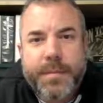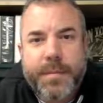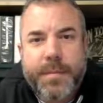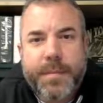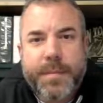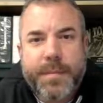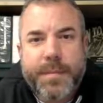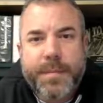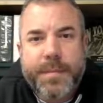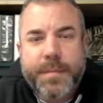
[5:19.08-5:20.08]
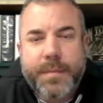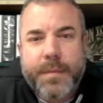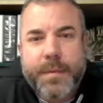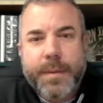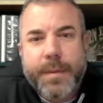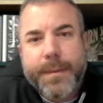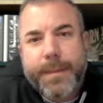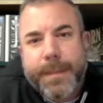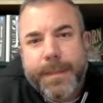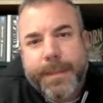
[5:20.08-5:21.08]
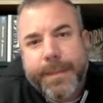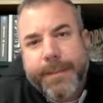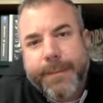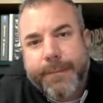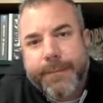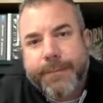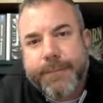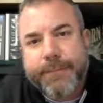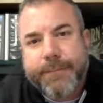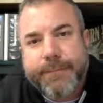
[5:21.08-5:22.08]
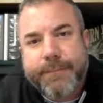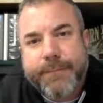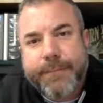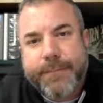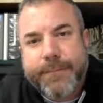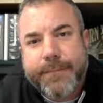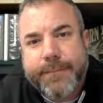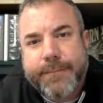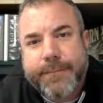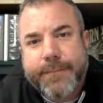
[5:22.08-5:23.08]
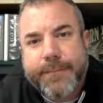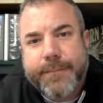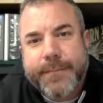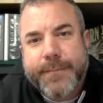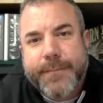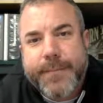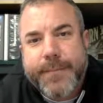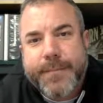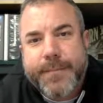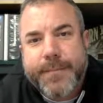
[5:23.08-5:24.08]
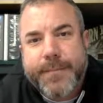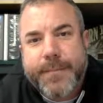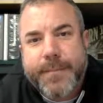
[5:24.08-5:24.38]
No words are spoken by the person on screen.